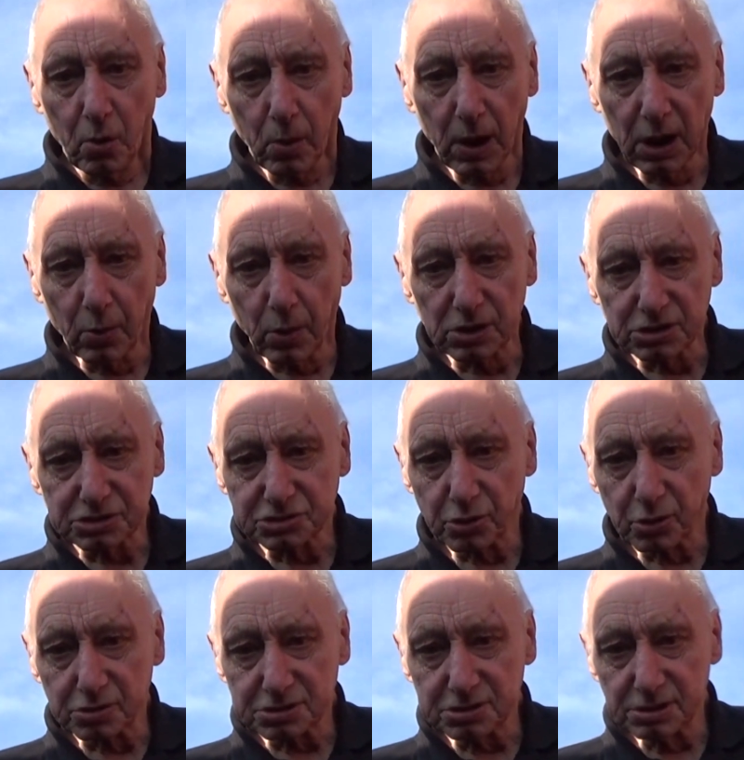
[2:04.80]
Well, I want to
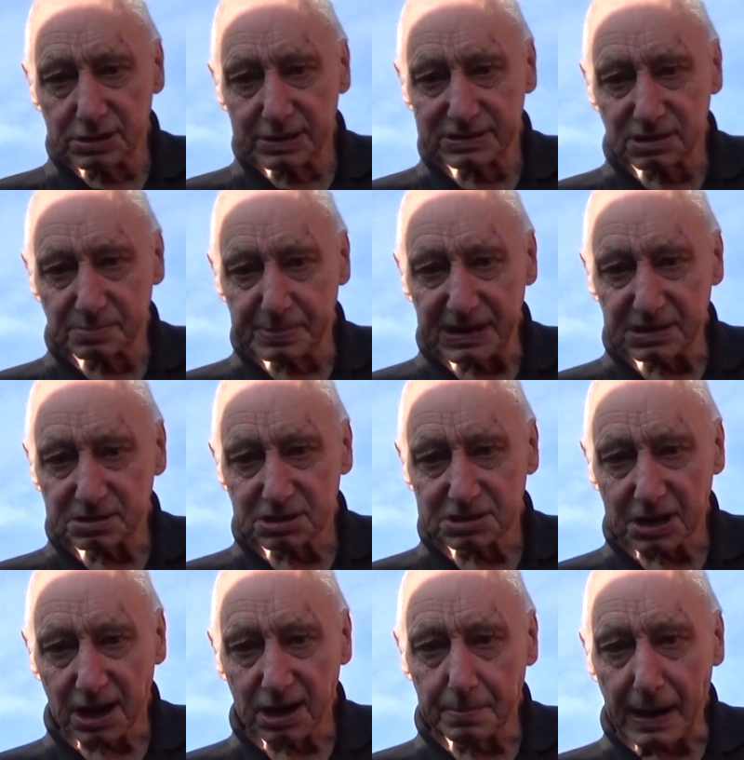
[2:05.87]
talk to you a little bit
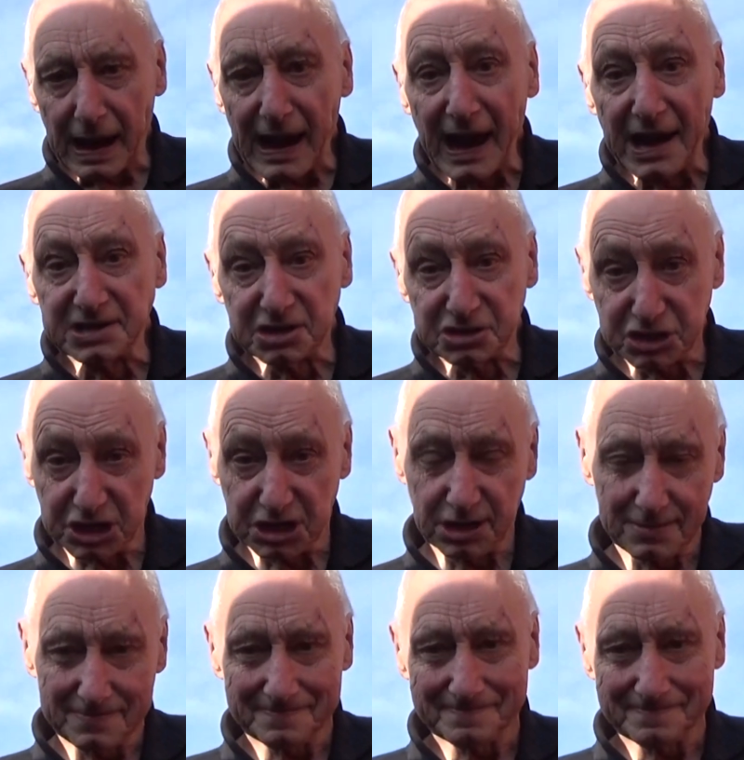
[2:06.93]
today about energy.